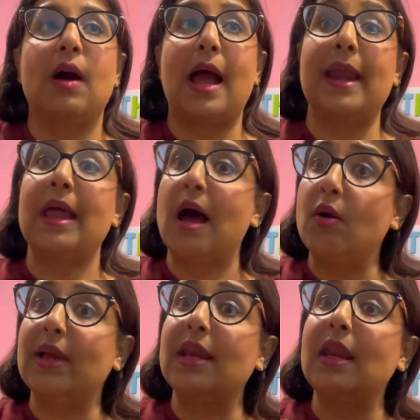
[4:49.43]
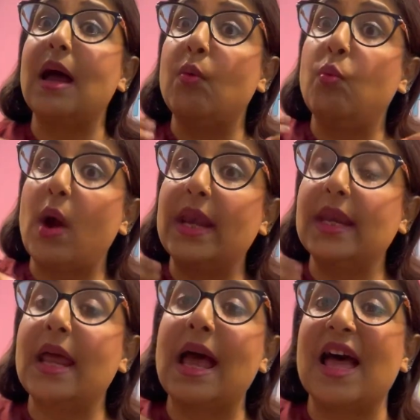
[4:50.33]
and how can a
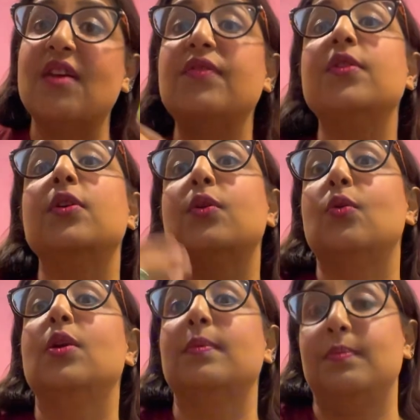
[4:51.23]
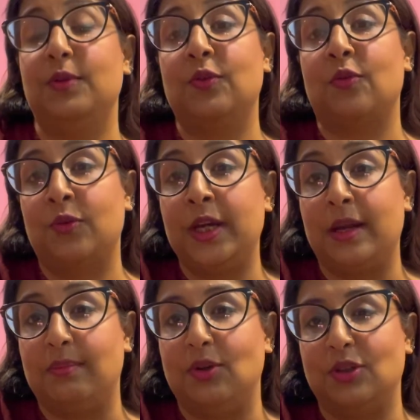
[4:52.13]
1.5-year-old read
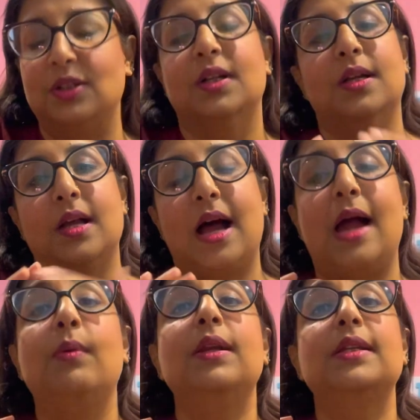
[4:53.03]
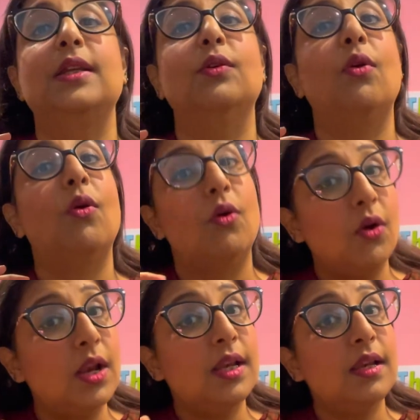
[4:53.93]
a book. I will tell you
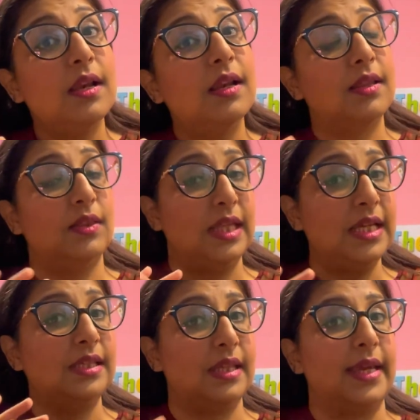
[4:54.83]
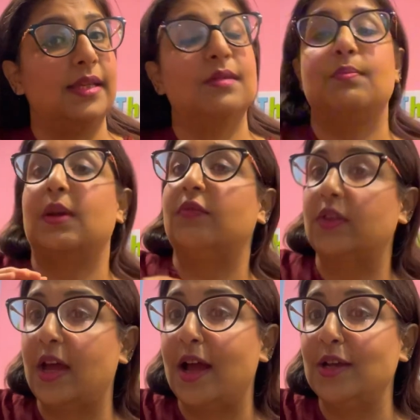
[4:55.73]
all these things, but for
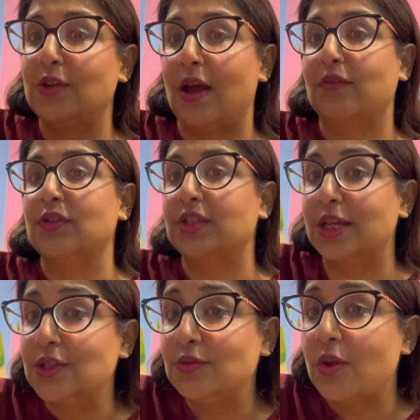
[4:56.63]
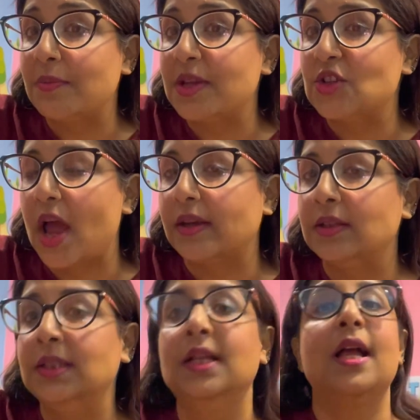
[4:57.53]
that you have to stay tuned on my
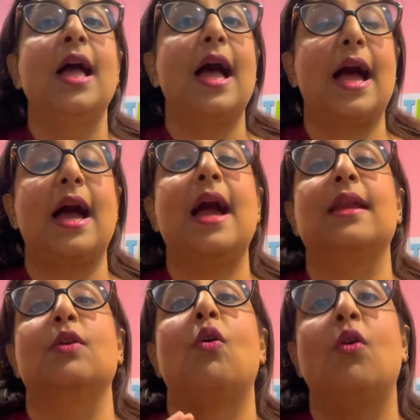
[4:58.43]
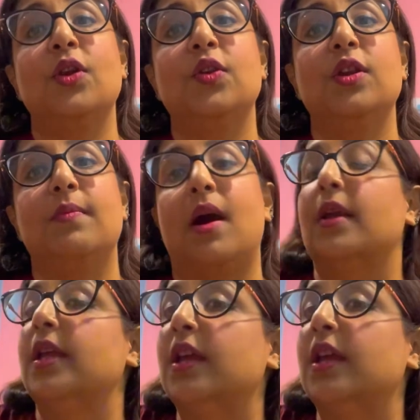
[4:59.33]
channel and on your demand.